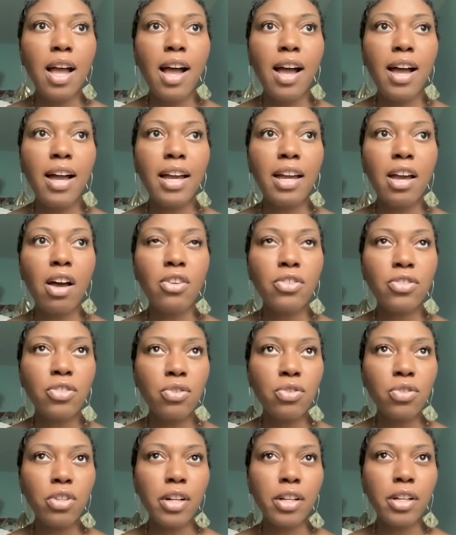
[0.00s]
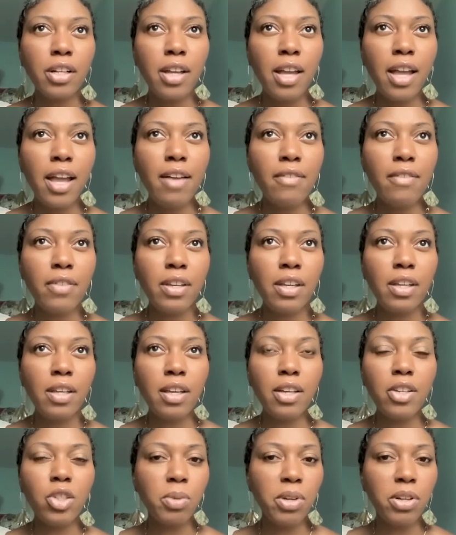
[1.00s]
i also started
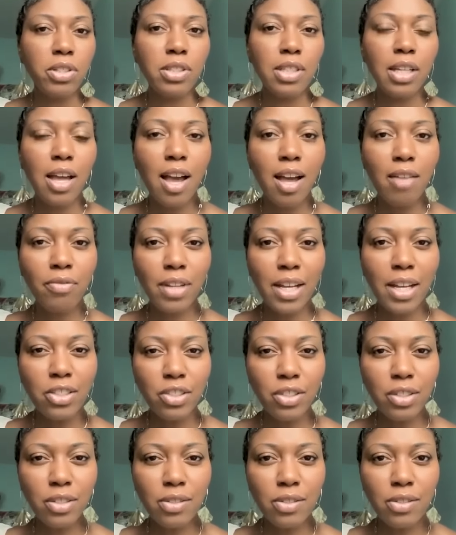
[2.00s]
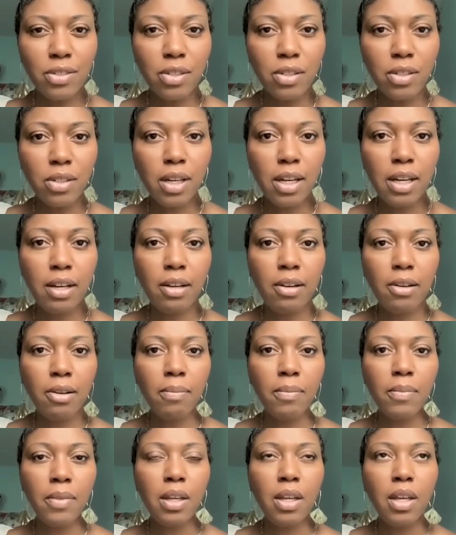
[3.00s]
having experiencing hot flashes
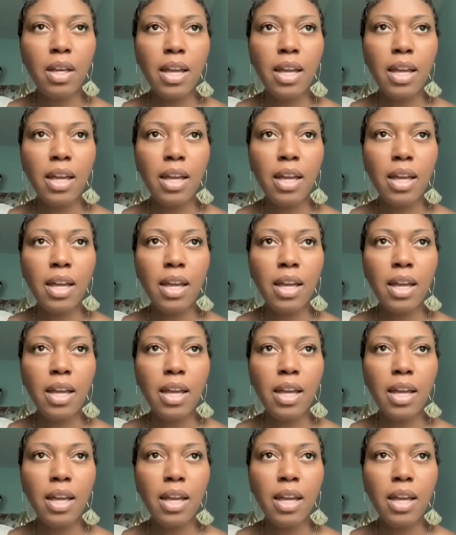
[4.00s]
um,